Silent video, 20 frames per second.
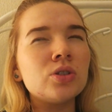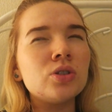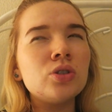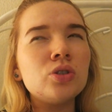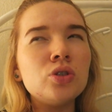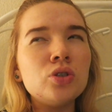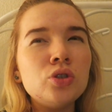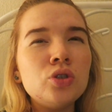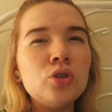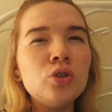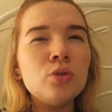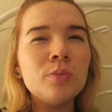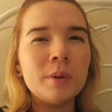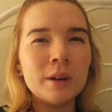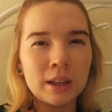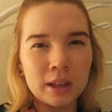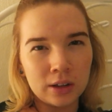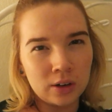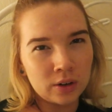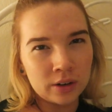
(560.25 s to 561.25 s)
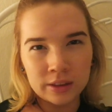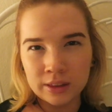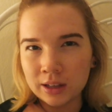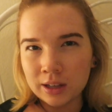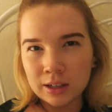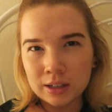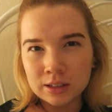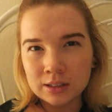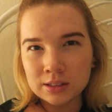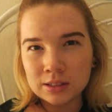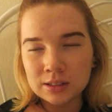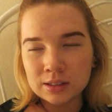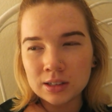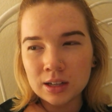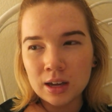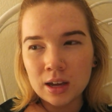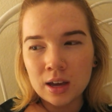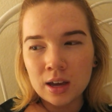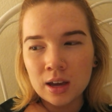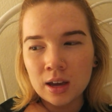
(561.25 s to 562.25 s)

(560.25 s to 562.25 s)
stupid little things.